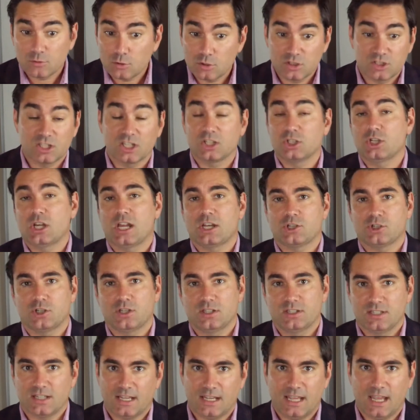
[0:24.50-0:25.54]

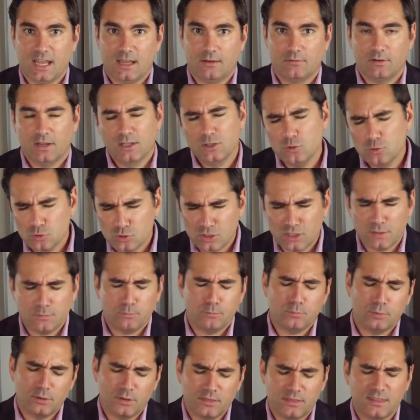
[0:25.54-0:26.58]
suggestions I have. I usually
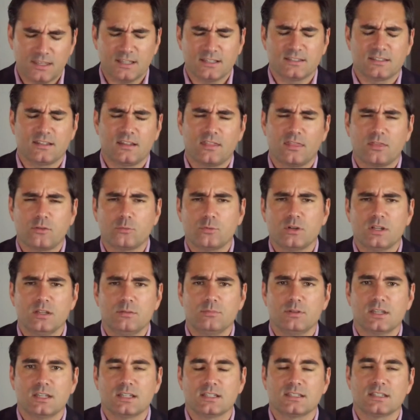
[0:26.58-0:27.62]
put things in three
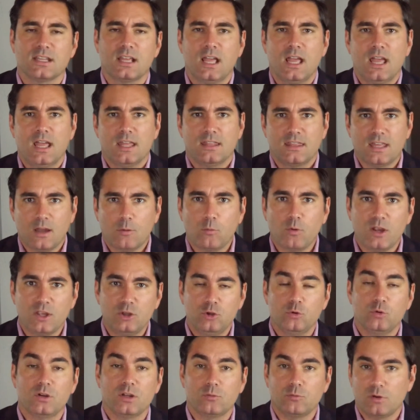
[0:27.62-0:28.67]
because that way
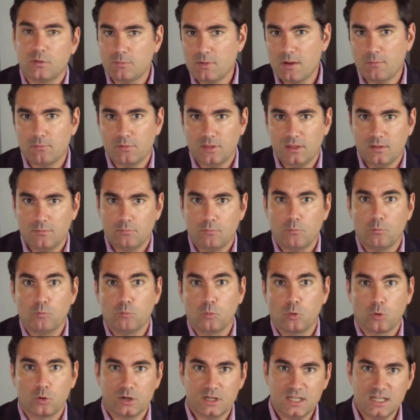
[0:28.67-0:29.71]
you can remember them
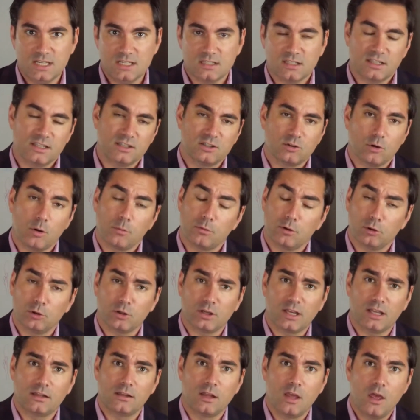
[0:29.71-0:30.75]
more easily. So I'm going to
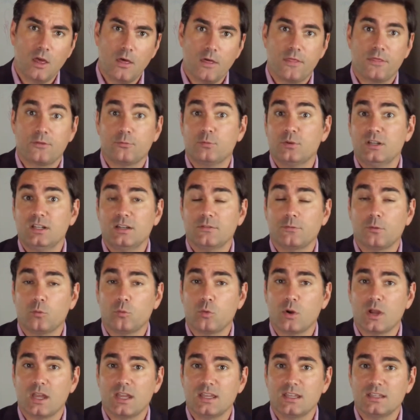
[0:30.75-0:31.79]
look at three different
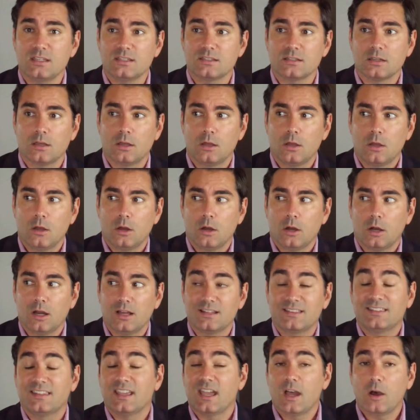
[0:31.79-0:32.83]
ways
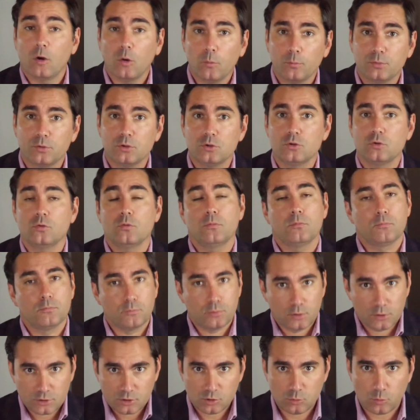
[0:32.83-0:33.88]
to help you
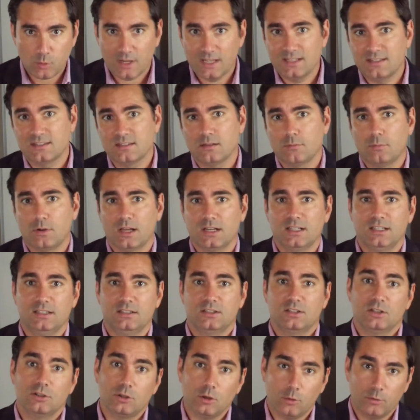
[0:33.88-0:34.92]
persuade somebody
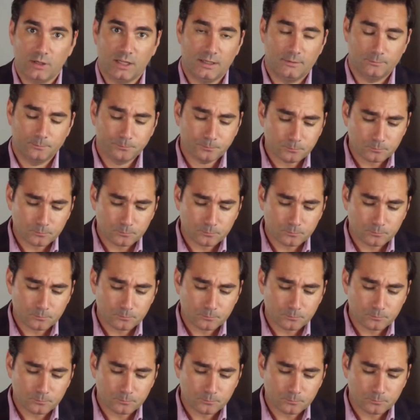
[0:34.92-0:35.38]
to donate.